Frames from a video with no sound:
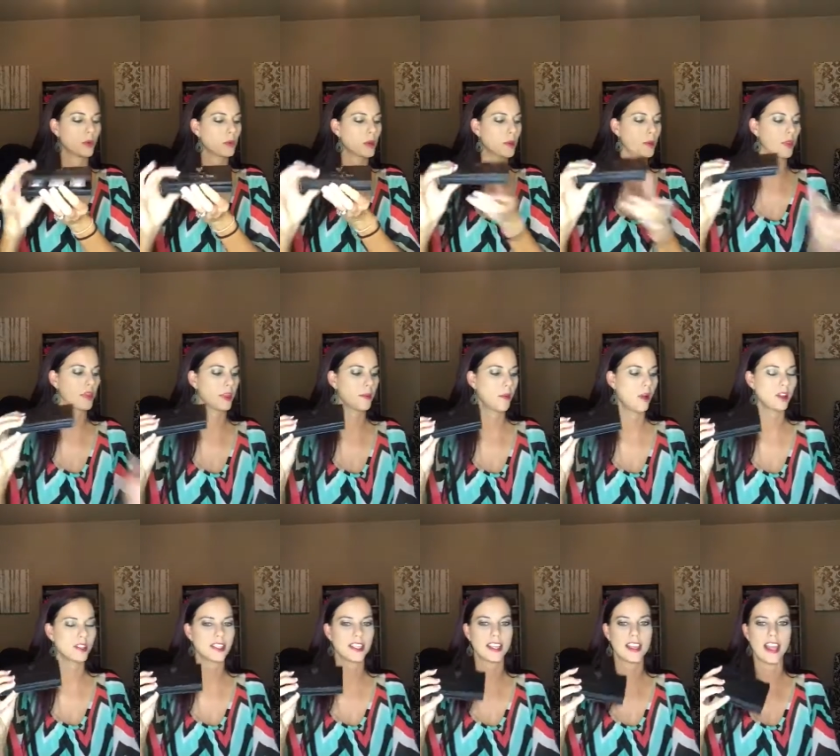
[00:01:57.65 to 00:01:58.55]
when we put them
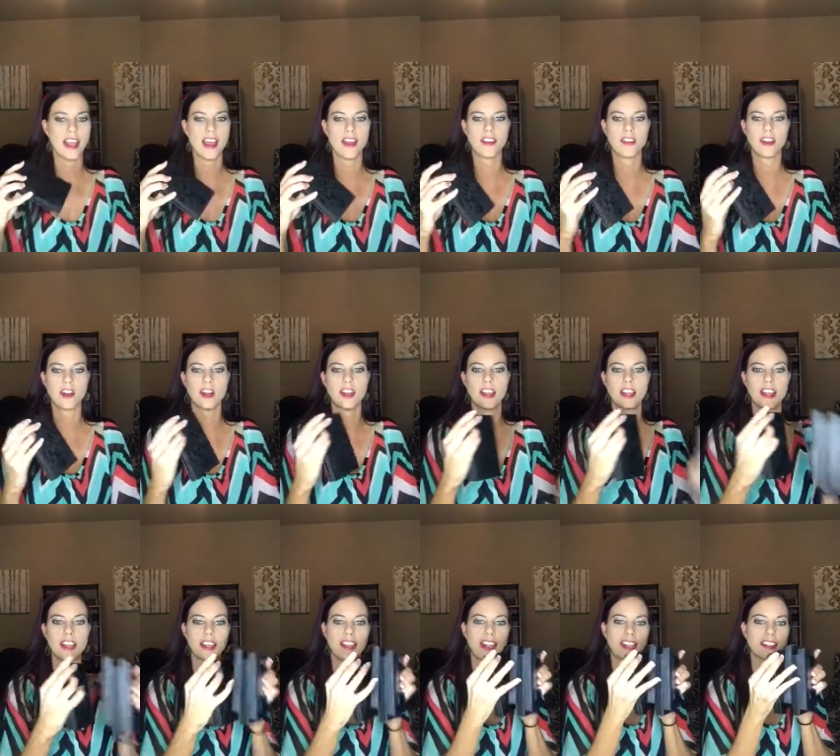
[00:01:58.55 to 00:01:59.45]
all together
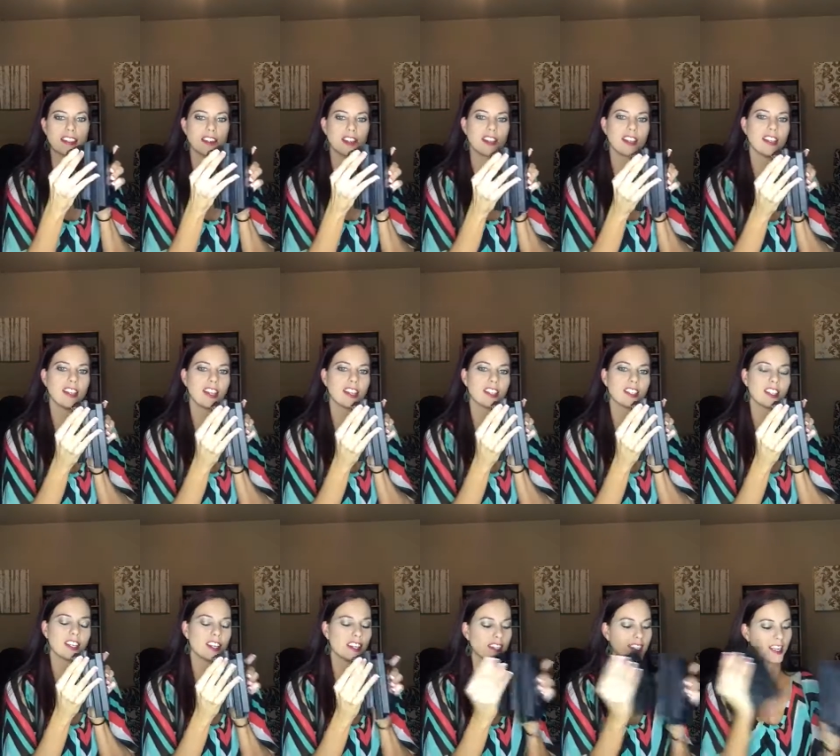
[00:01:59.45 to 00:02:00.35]
in a nice little collection,